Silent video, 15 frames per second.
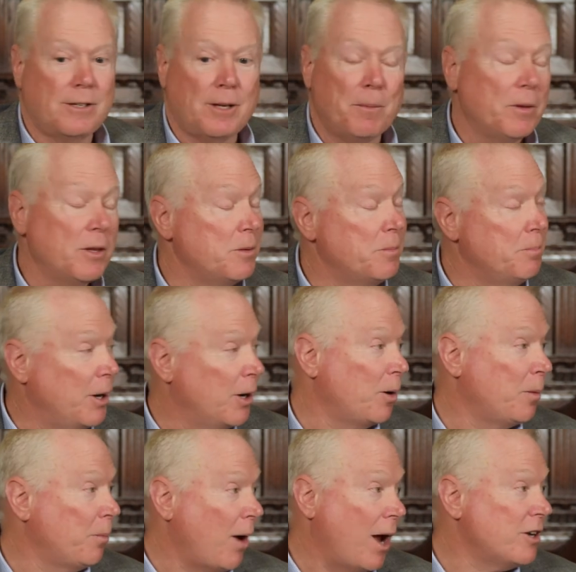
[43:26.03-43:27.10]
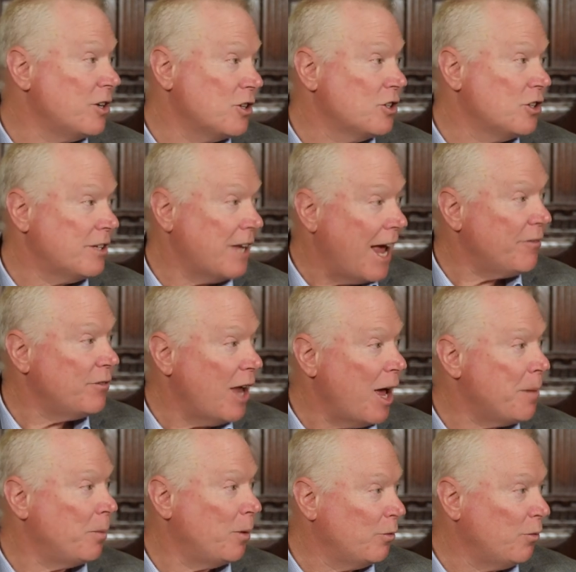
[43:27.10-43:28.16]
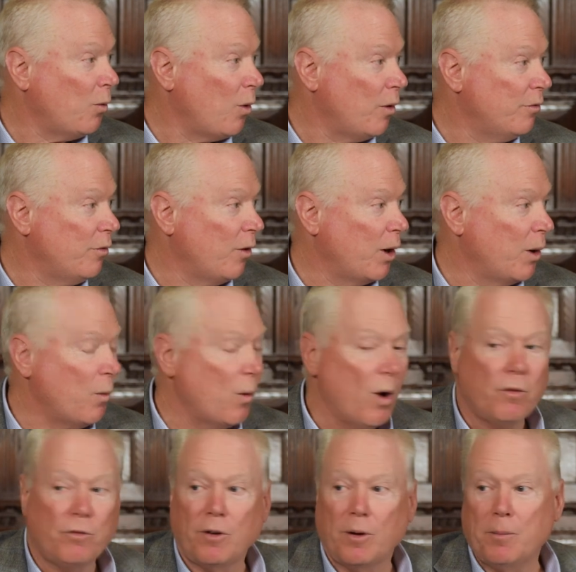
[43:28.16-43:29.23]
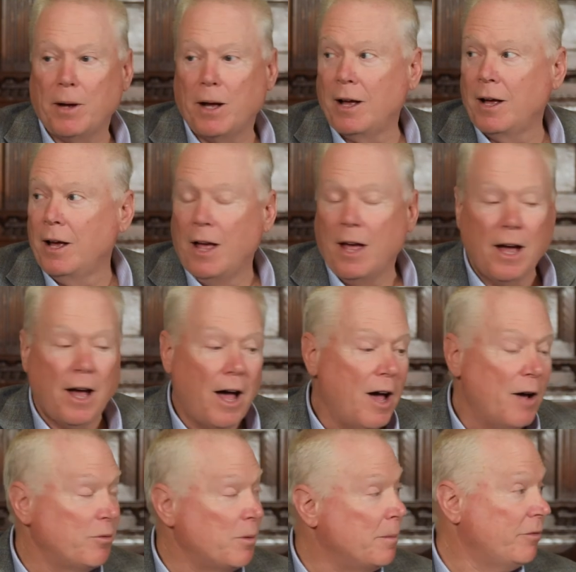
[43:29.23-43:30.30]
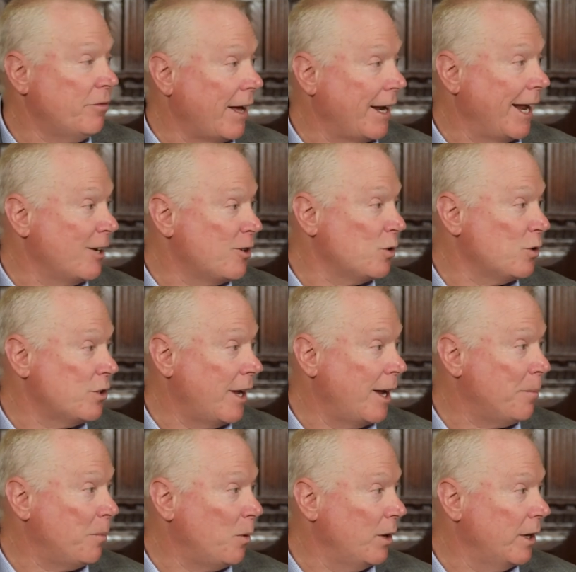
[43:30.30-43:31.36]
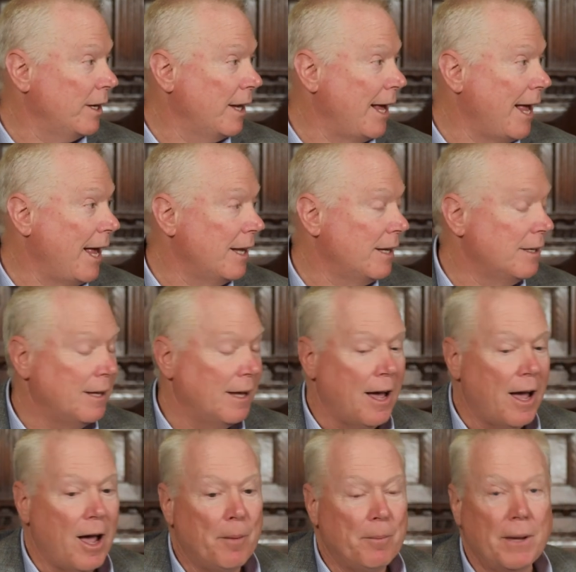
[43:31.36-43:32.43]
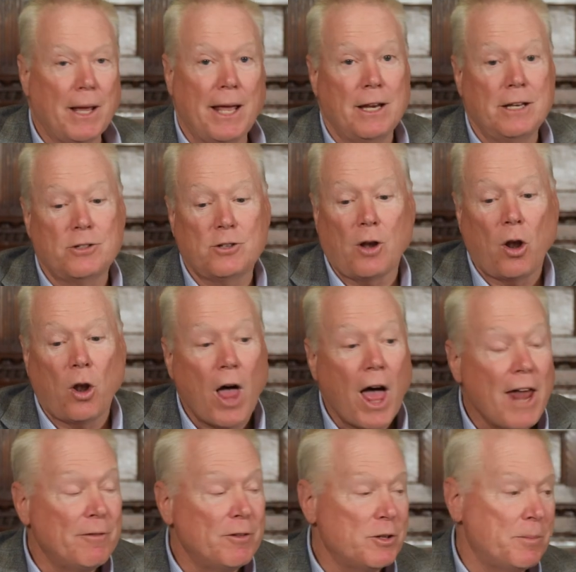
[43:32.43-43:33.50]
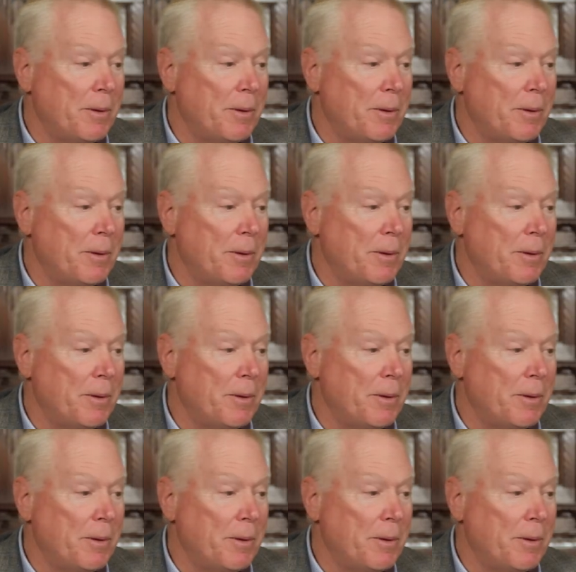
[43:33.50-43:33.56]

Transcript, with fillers: Some of these bigger projects just have not performed very well from a uh, from a financial standpoint, and um, and it's a lot of it's